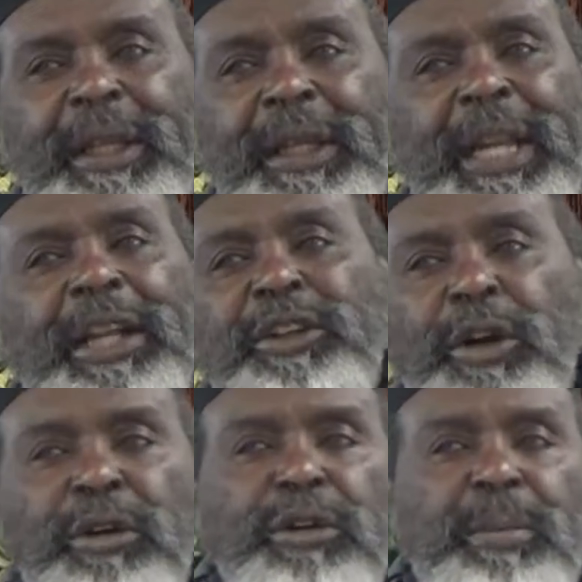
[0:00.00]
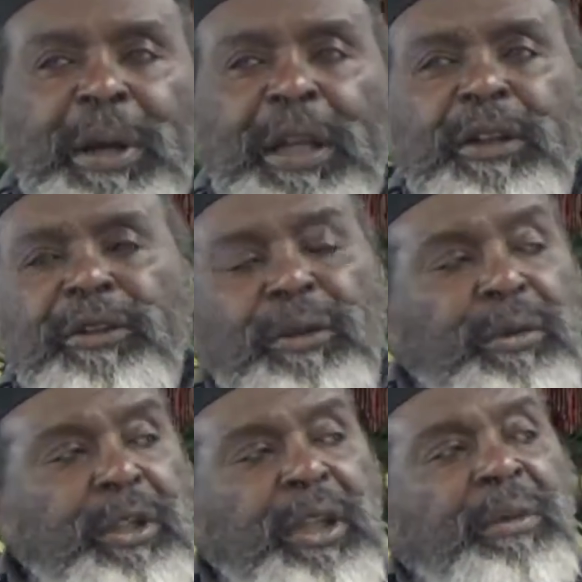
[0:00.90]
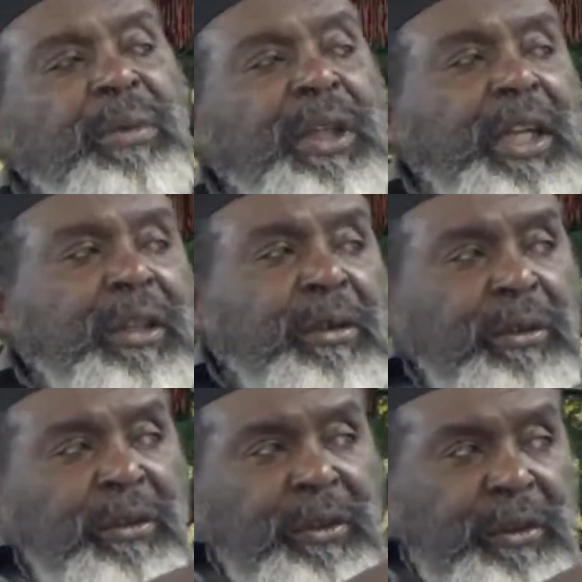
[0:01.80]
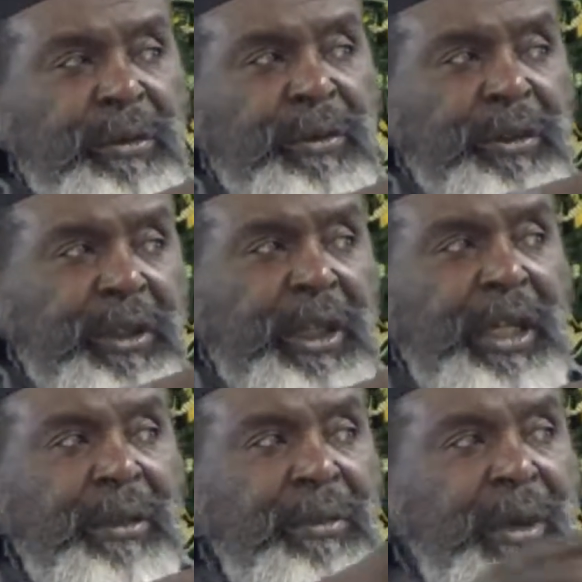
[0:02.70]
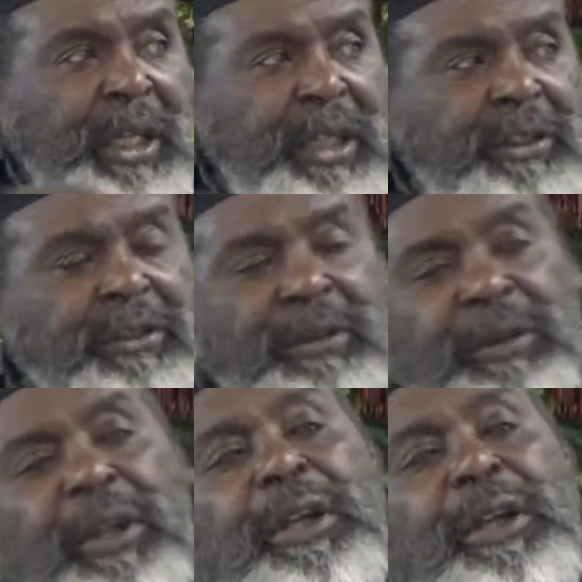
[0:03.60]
and I talked about it, so yeah, we had those, those cotton wagons, so,